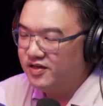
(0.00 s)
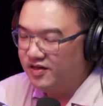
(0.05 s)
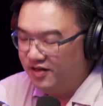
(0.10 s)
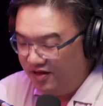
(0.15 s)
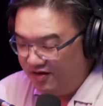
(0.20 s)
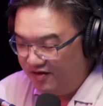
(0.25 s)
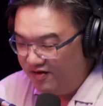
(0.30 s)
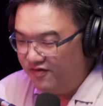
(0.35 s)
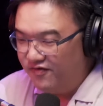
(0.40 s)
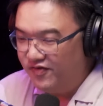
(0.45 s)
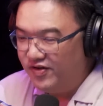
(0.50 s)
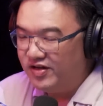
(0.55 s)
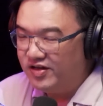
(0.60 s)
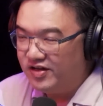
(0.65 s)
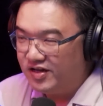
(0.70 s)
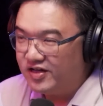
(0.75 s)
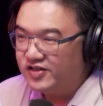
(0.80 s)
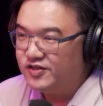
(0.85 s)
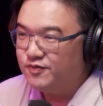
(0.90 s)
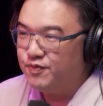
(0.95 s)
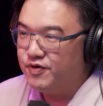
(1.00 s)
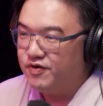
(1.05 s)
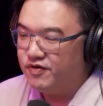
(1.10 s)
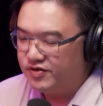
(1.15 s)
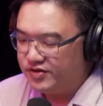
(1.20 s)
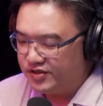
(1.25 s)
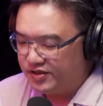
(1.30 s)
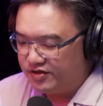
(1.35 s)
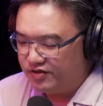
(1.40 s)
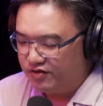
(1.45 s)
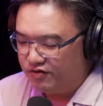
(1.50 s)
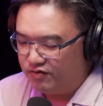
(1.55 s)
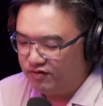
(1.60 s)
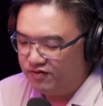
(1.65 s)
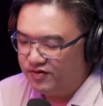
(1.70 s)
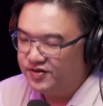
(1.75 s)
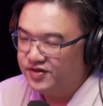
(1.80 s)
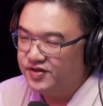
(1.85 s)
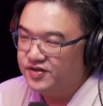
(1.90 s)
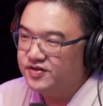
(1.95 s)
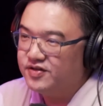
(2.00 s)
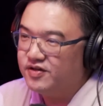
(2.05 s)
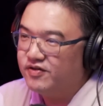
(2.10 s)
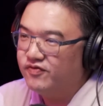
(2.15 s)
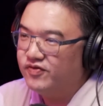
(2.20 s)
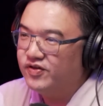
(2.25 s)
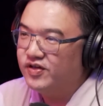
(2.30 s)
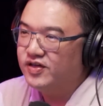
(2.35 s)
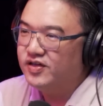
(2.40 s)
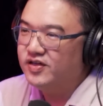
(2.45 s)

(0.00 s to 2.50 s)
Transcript: Even an experience as a tourist itself.